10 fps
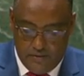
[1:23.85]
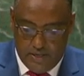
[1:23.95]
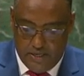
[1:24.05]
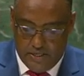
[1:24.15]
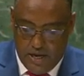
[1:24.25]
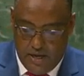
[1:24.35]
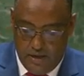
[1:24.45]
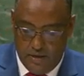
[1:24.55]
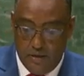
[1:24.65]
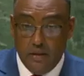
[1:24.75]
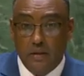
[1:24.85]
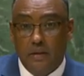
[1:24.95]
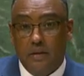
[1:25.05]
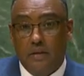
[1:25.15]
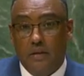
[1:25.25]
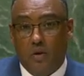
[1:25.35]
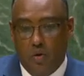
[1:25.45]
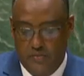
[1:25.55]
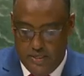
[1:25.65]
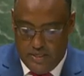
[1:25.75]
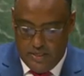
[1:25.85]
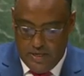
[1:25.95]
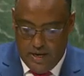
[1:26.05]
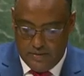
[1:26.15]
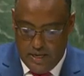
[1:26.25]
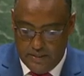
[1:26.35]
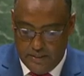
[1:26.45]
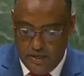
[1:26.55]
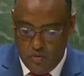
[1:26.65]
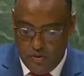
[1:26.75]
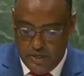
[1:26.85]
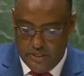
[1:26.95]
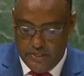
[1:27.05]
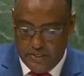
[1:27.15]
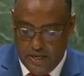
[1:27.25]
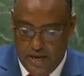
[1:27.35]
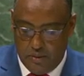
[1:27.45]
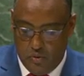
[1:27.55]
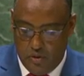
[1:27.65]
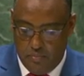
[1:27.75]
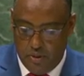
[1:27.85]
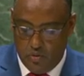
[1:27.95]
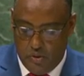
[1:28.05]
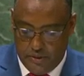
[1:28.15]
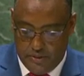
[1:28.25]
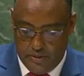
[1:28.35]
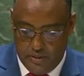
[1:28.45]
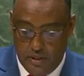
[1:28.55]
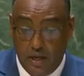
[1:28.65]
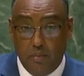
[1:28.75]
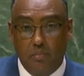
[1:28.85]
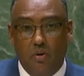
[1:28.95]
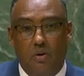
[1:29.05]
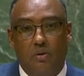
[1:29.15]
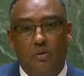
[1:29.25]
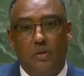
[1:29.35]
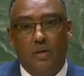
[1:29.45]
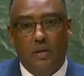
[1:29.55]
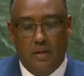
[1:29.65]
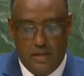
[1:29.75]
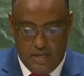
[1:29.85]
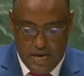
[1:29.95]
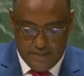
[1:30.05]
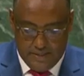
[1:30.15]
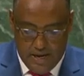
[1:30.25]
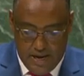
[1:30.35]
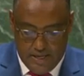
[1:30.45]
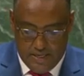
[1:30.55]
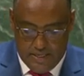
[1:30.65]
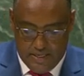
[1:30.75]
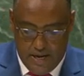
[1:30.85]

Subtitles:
I also thank the host country for the facilities availed to us in the midst of a global pandemic.